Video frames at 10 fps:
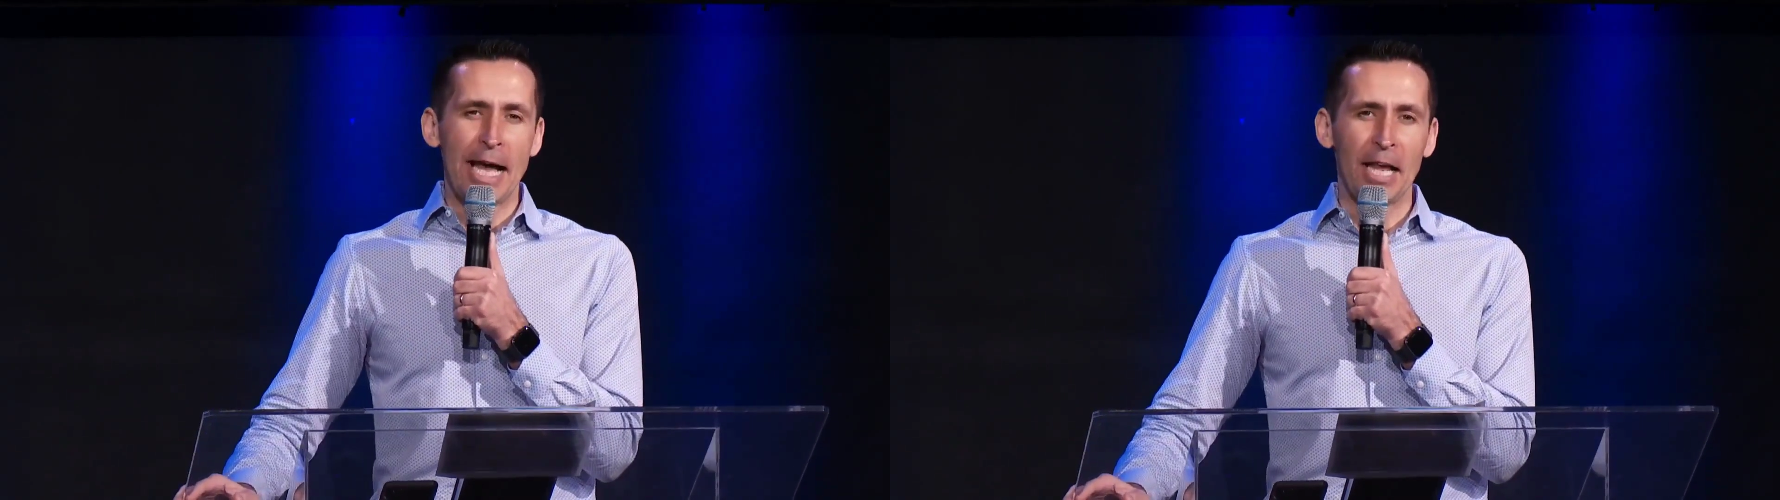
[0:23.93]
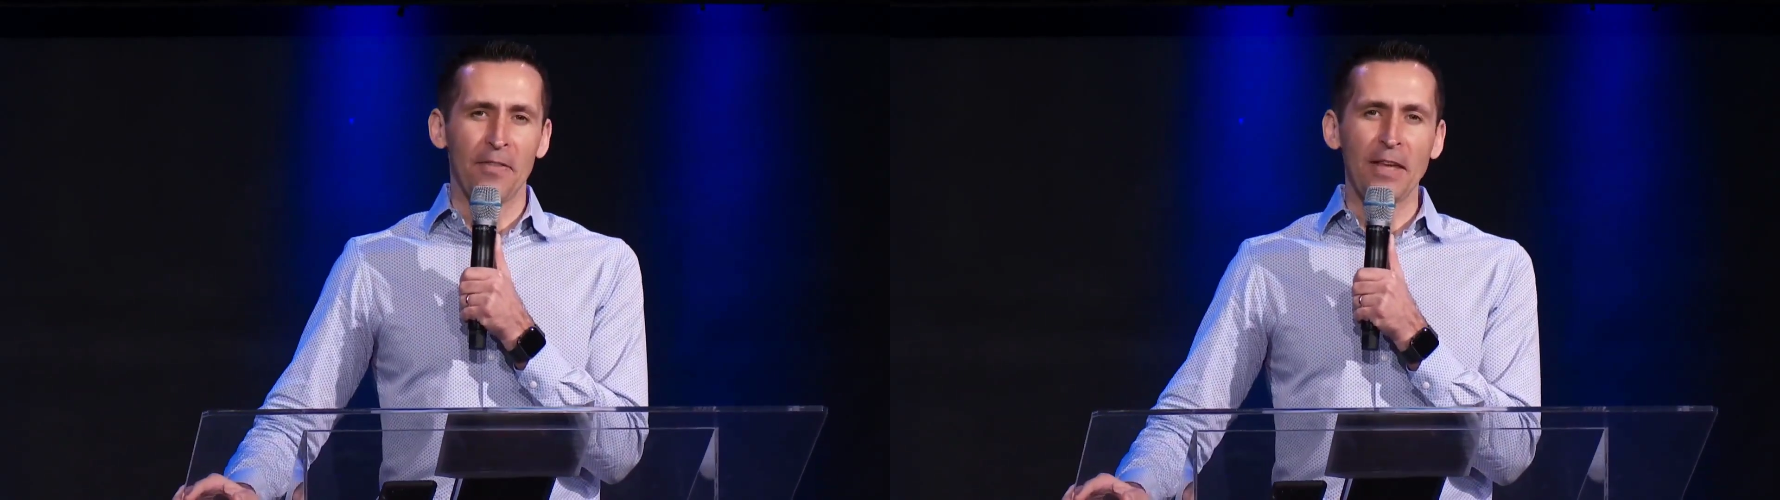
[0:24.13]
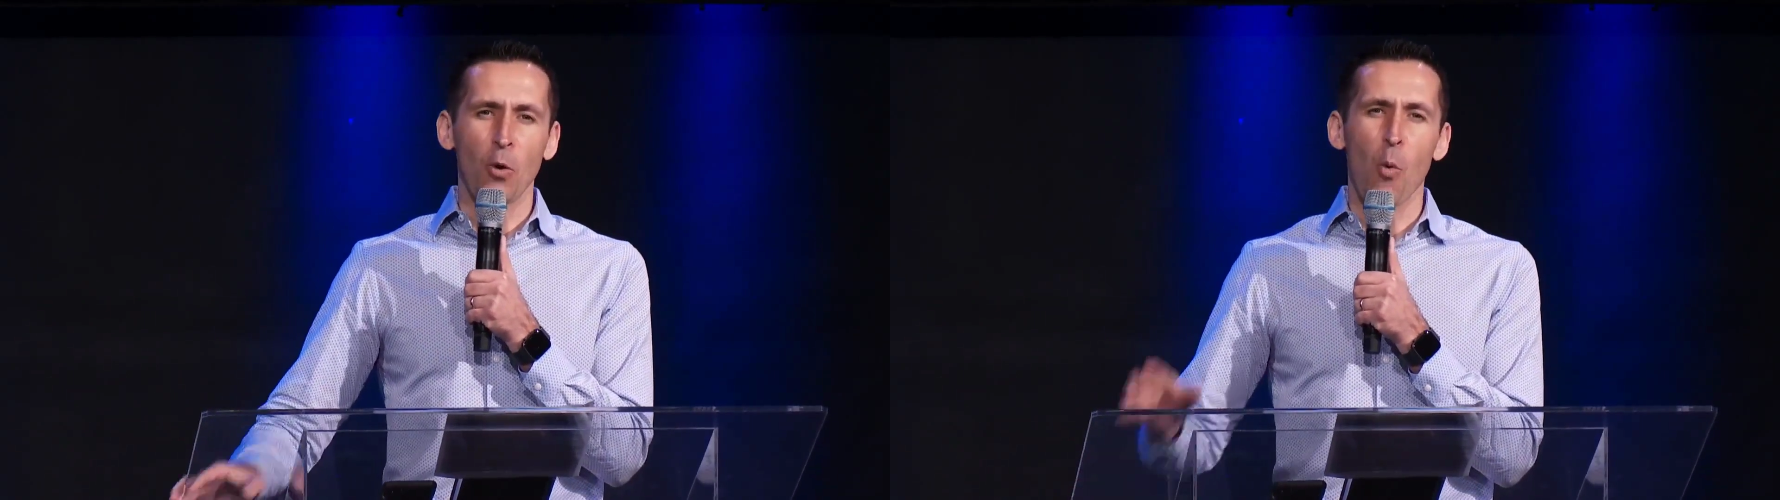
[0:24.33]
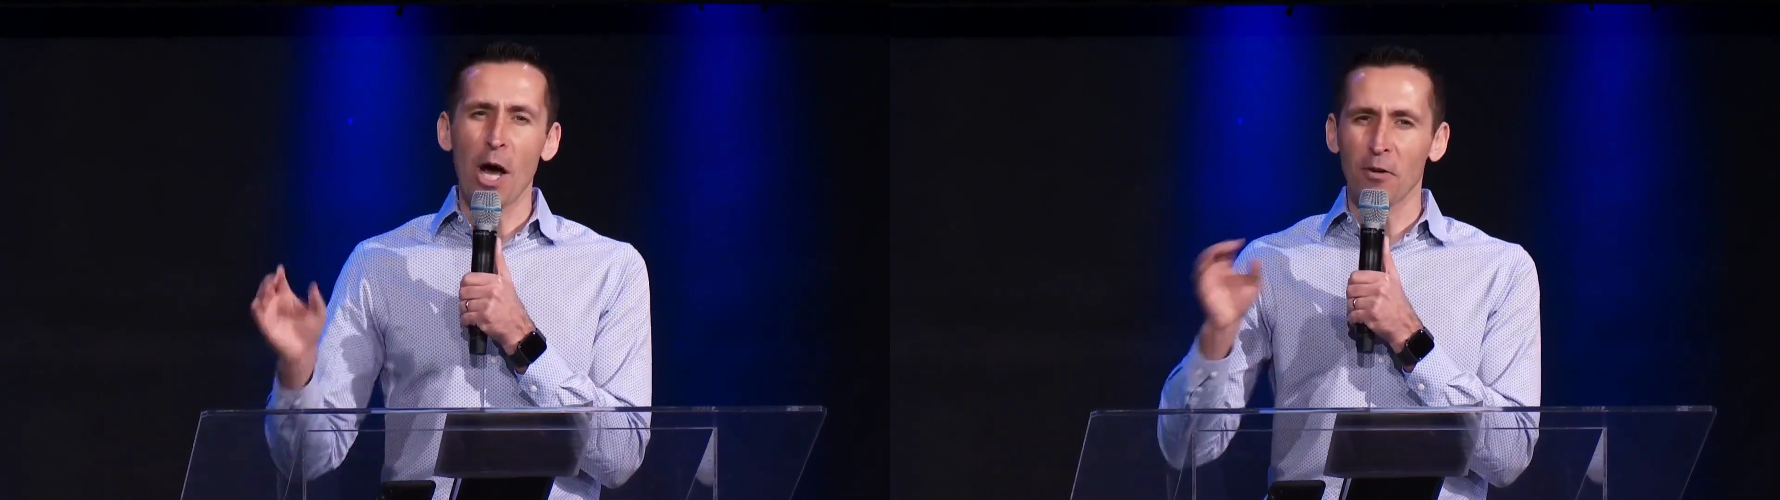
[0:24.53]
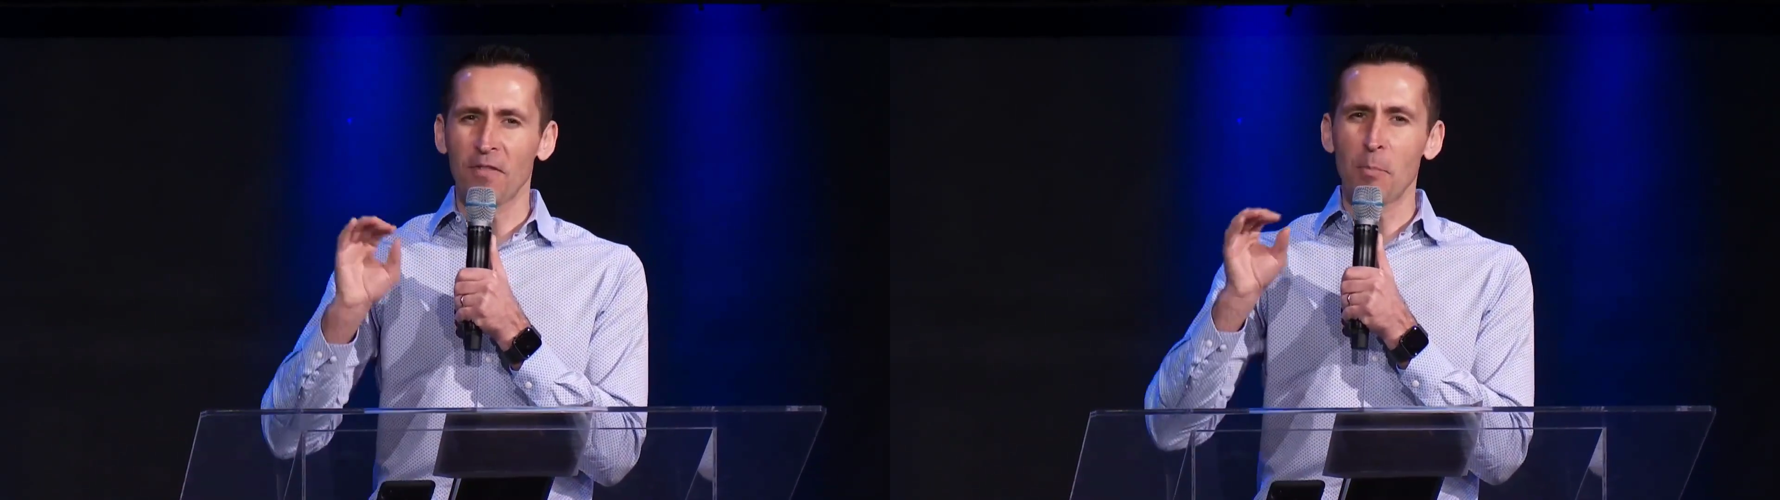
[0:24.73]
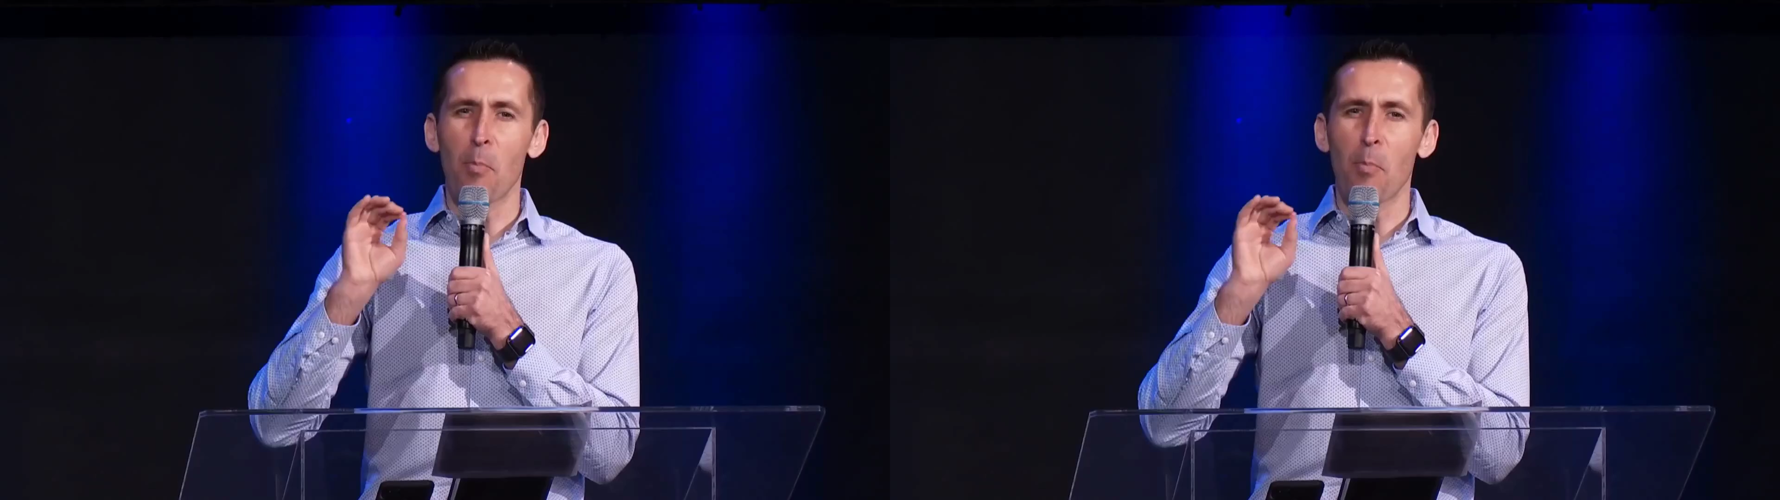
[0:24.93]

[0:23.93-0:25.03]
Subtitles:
And I think one of the